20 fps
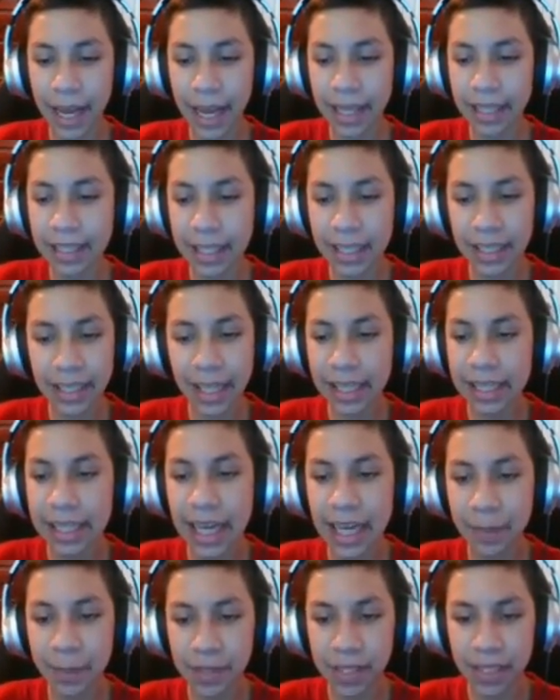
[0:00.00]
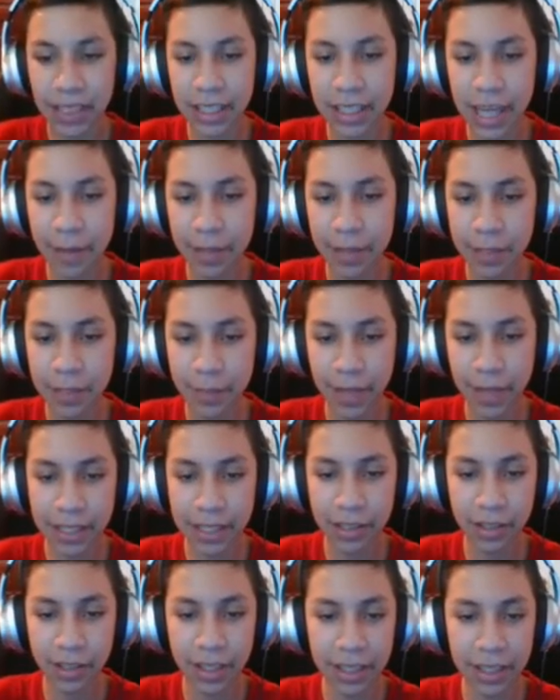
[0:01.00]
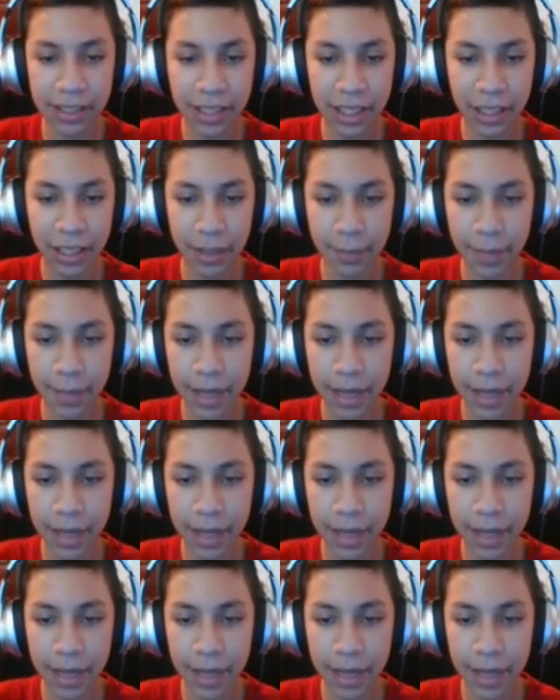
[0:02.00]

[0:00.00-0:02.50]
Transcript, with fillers: I did like 90% of the damage, but I still didn't get to kill him.